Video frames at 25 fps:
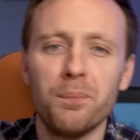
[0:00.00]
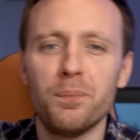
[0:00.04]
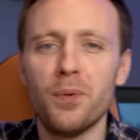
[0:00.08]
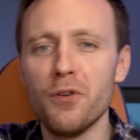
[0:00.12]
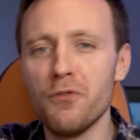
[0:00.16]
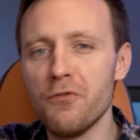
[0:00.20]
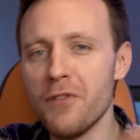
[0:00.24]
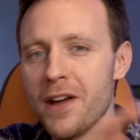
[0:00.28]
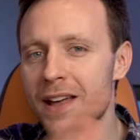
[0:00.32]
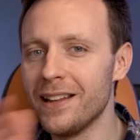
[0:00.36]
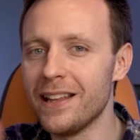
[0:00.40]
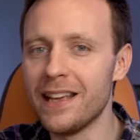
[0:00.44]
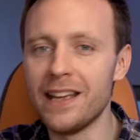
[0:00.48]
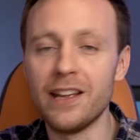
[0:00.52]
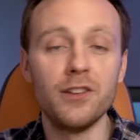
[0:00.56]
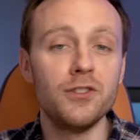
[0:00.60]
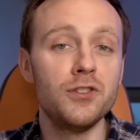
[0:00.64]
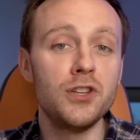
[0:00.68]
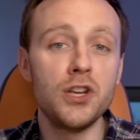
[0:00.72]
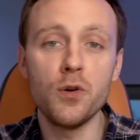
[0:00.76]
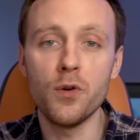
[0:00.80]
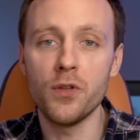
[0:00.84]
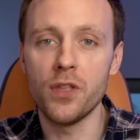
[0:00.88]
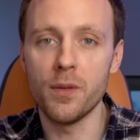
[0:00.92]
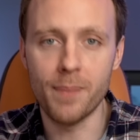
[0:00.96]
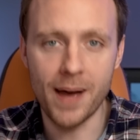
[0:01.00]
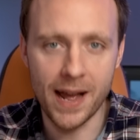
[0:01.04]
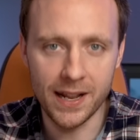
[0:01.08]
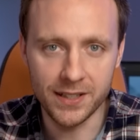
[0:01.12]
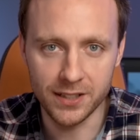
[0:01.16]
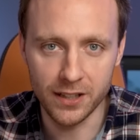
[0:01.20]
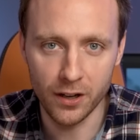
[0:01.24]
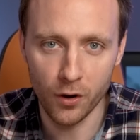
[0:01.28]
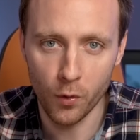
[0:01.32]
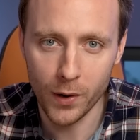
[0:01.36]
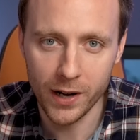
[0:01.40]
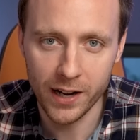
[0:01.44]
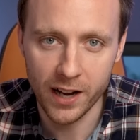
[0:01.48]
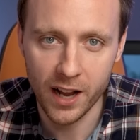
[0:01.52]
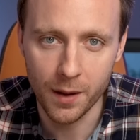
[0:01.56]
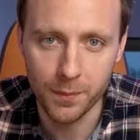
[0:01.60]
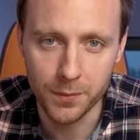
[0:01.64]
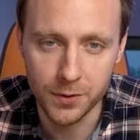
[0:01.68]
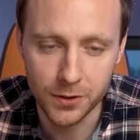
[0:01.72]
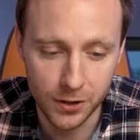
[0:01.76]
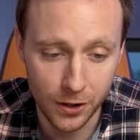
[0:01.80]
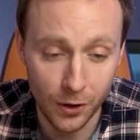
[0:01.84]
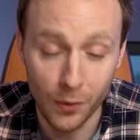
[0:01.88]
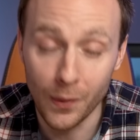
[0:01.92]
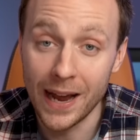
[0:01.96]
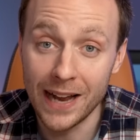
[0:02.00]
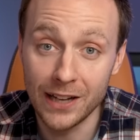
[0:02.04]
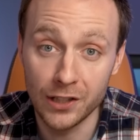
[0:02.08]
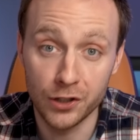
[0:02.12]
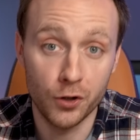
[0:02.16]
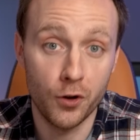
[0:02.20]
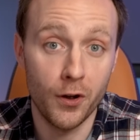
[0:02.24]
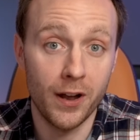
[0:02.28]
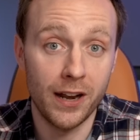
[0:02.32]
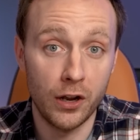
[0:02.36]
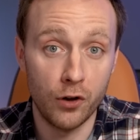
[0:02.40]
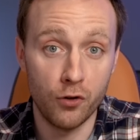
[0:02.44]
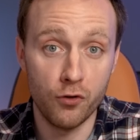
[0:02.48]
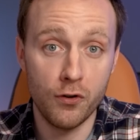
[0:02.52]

but really newer the better when it comes to integrated